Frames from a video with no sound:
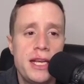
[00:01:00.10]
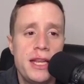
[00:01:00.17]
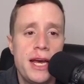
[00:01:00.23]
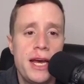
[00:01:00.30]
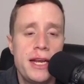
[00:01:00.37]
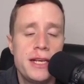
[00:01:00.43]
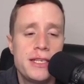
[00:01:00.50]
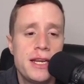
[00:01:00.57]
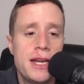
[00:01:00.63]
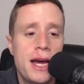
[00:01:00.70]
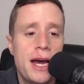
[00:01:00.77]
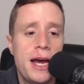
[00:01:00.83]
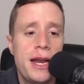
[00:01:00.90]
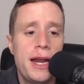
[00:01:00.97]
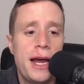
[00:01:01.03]
that is
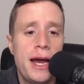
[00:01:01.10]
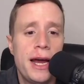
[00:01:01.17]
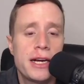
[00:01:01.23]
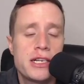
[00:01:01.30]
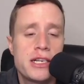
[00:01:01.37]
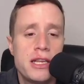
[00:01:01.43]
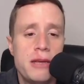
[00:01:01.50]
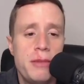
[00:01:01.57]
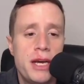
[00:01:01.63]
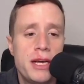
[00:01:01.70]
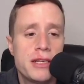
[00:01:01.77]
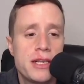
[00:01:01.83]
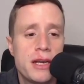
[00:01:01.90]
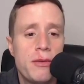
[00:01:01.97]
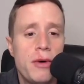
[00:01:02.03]
not actually
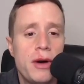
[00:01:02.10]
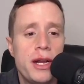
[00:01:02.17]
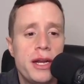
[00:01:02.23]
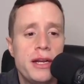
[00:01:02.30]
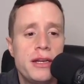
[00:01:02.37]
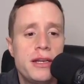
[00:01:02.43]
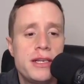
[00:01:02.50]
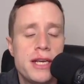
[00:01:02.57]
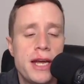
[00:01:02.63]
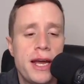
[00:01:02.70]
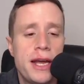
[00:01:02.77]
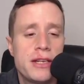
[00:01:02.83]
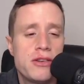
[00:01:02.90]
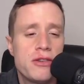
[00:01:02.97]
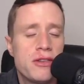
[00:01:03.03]
because I wanted to
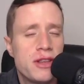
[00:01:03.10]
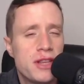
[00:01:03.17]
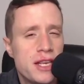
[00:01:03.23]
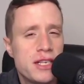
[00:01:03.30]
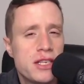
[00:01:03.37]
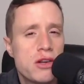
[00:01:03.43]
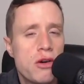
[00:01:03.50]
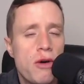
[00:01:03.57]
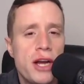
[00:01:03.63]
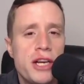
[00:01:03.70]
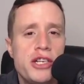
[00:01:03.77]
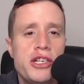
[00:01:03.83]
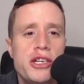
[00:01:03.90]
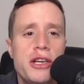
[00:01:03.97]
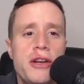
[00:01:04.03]
answer this
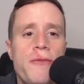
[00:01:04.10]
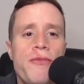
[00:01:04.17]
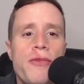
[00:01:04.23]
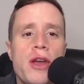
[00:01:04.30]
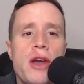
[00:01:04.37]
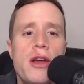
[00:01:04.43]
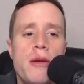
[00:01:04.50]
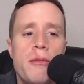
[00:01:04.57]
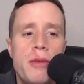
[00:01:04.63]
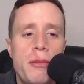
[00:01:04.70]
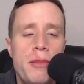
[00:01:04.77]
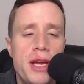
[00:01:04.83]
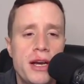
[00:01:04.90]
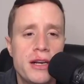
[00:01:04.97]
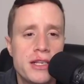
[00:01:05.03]
question,
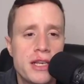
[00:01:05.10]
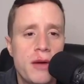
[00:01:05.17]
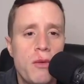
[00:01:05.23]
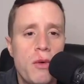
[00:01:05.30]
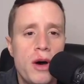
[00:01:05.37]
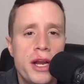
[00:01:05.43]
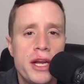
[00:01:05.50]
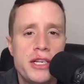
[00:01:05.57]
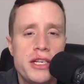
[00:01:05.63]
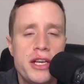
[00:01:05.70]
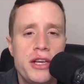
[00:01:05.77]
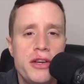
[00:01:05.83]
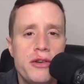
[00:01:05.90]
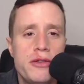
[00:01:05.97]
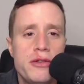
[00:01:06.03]
but because I wanted to
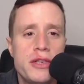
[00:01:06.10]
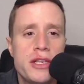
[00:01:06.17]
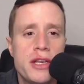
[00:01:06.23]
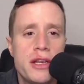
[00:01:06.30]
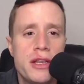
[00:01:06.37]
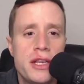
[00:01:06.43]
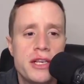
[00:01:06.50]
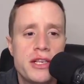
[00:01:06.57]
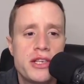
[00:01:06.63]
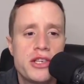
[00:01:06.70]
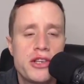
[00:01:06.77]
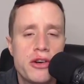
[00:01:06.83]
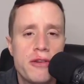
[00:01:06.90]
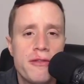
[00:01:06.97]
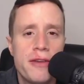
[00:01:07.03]
use this
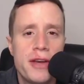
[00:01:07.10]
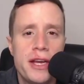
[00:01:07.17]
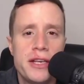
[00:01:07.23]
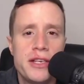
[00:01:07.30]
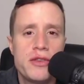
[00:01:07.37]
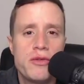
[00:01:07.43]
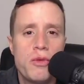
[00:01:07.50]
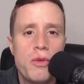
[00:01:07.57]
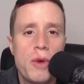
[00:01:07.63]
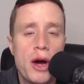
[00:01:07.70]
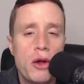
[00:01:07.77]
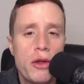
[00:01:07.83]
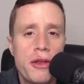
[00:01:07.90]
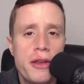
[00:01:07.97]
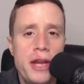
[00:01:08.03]
survey's
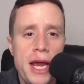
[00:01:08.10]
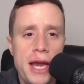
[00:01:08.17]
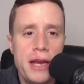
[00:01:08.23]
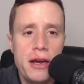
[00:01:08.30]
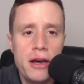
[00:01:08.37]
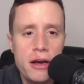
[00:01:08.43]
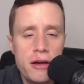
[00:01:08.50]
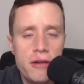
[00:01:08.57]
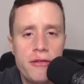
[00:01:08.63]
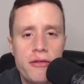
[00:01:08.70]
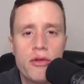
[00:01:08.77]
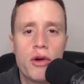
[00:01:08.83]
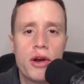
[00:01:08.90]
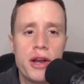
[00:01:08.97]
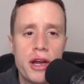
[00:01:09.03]
wealth data
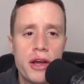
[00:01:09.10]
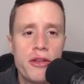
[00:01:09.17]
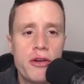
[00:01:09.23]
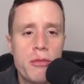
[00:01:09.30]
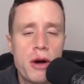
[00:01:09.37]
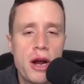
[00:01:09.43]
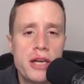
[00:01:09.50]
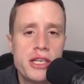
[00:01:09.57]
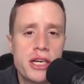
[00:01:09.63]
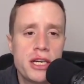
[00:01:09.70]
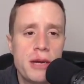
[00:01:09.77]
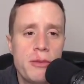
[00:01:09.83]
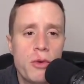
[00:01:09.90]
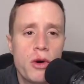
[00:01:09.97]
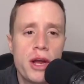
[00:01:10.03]
for another project
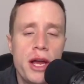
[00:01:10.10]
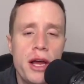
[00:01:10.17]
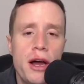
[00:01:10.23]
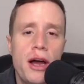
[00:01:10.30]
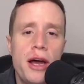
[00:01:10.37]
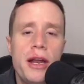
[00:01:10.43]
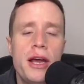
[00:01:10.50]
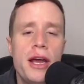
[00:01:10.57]
I'm working on.